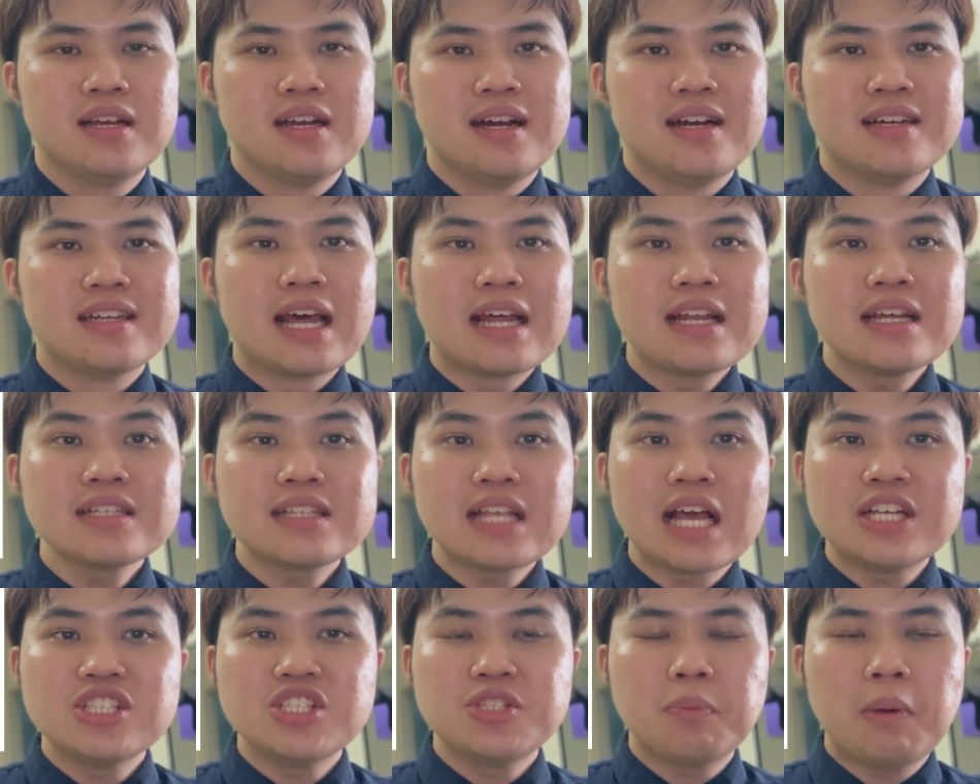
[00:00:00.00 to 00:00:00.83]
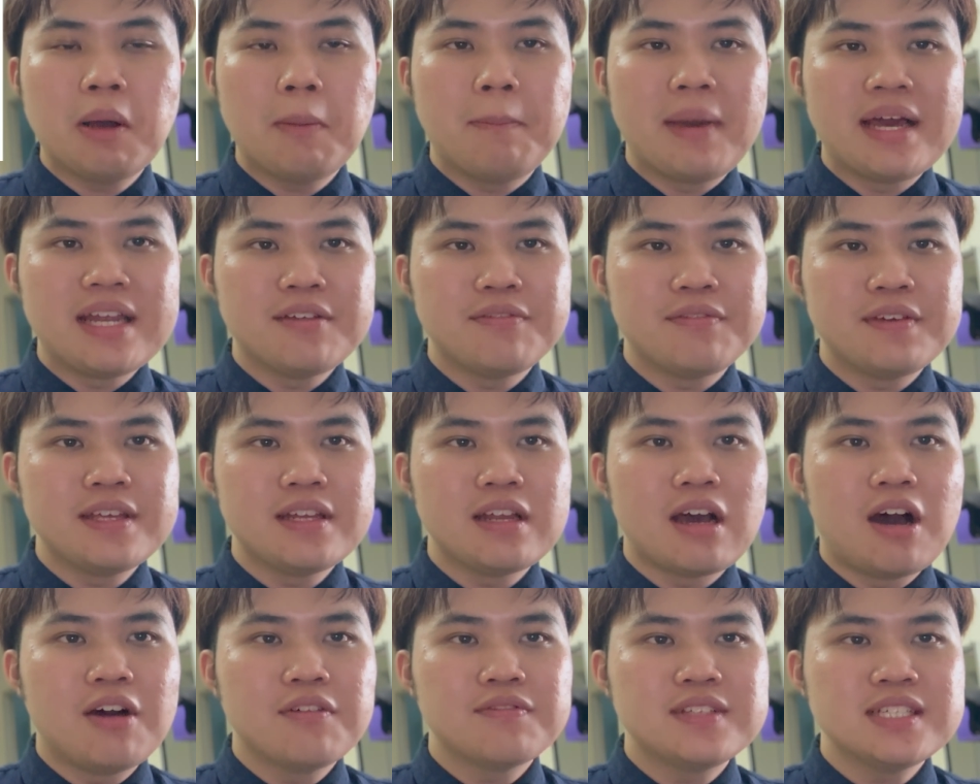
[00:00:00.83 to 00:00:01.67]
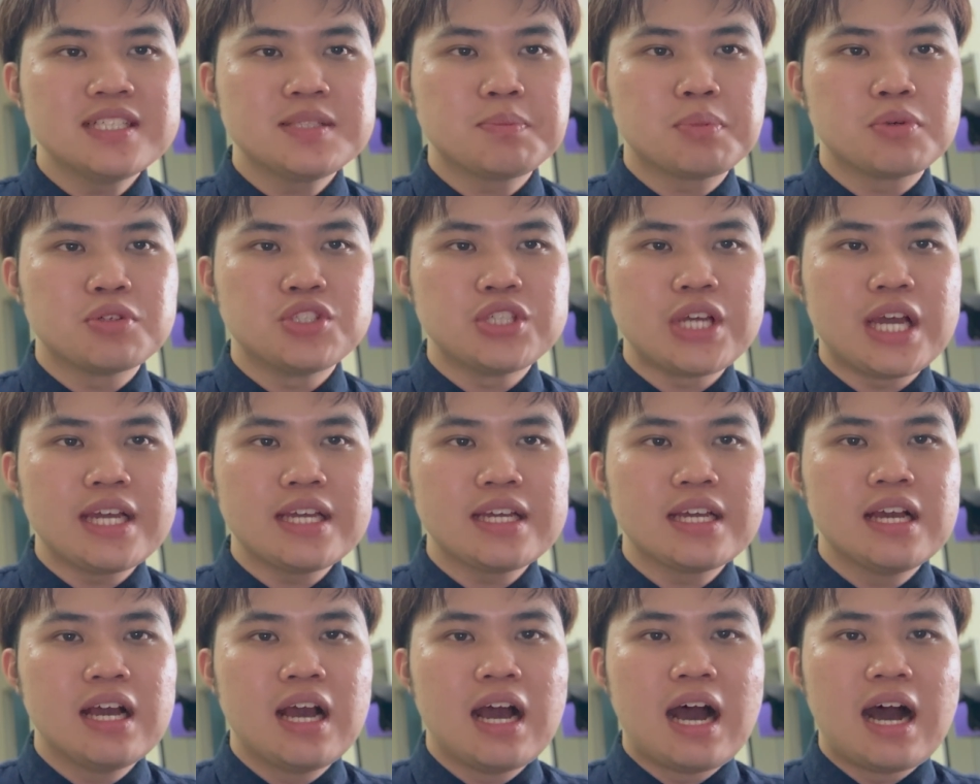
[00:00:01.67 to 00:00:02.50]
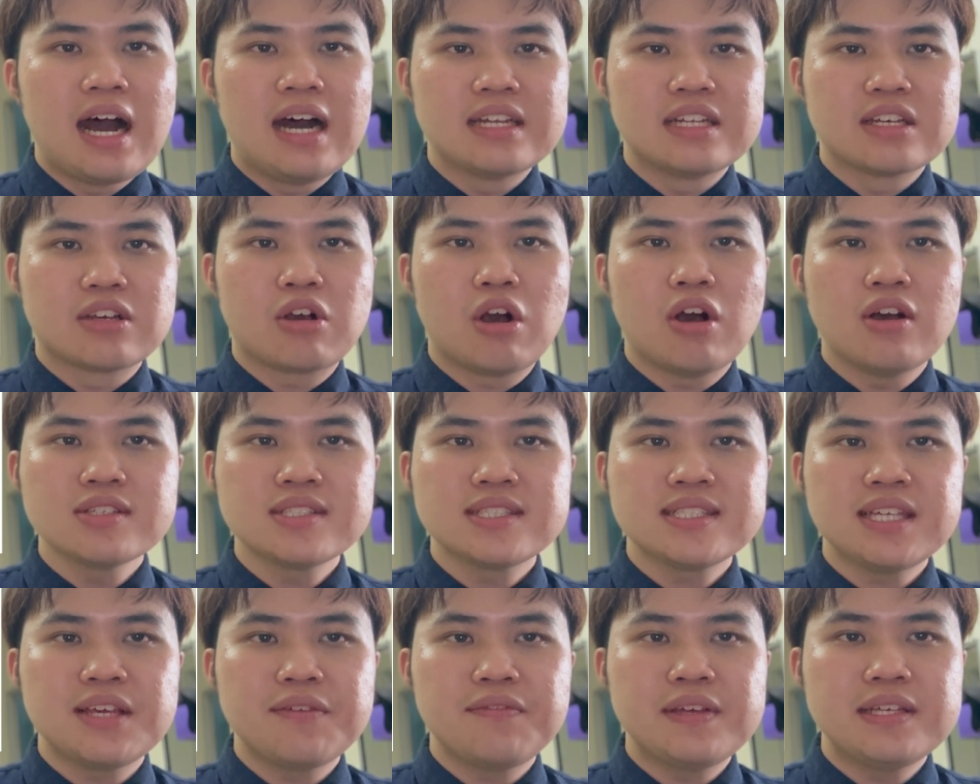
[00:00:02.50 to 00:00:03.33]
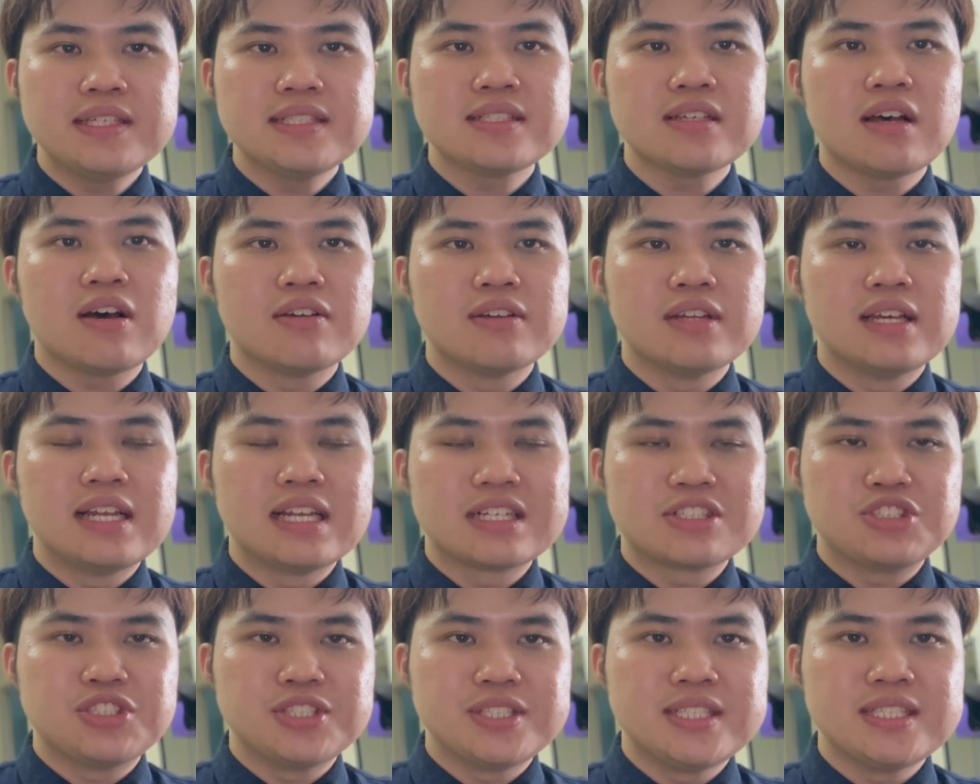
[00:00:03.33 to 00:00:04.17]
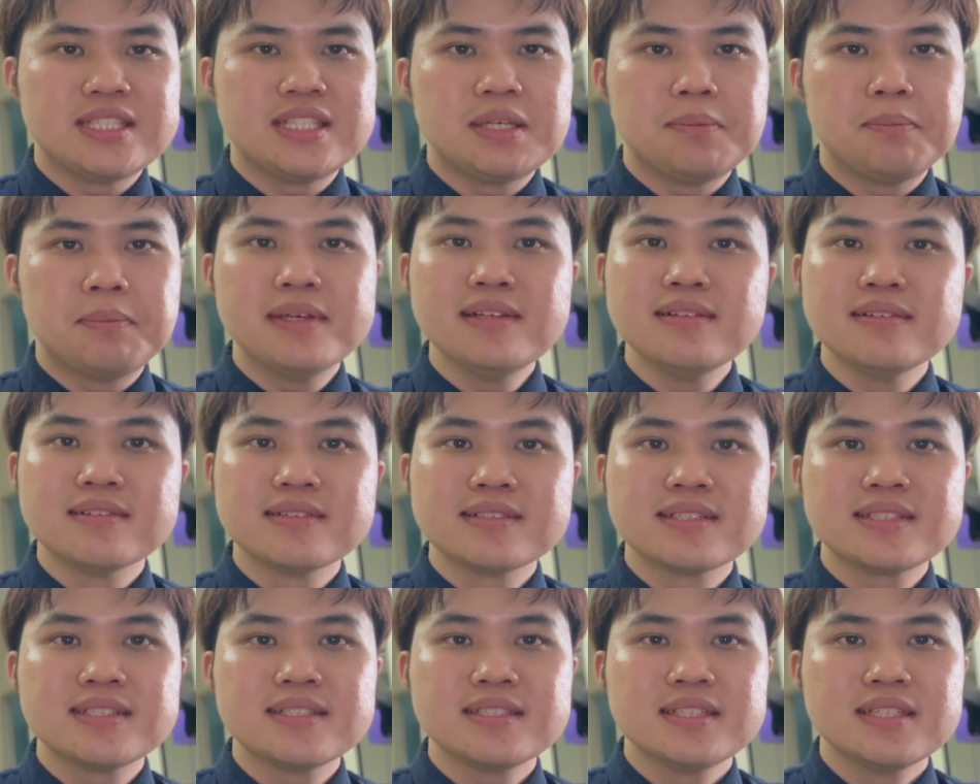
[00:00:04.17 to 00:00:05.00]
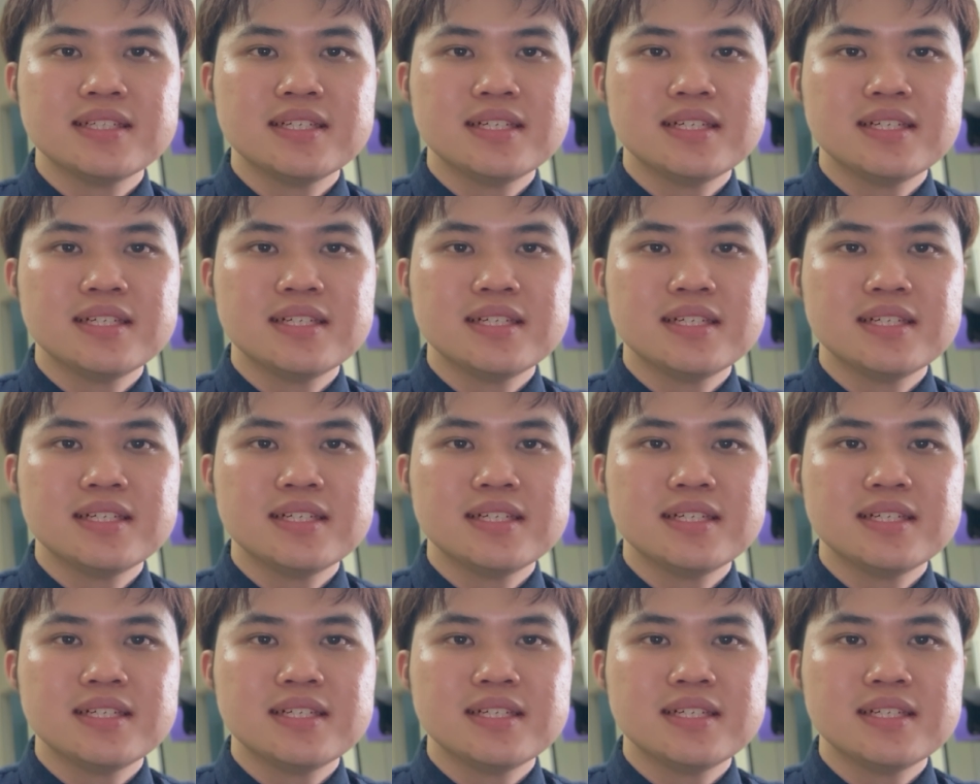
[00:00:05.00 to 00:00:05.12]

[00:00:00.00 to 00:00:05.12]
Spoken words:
Another tangible benefit of this project are the cost savings on electricity bills.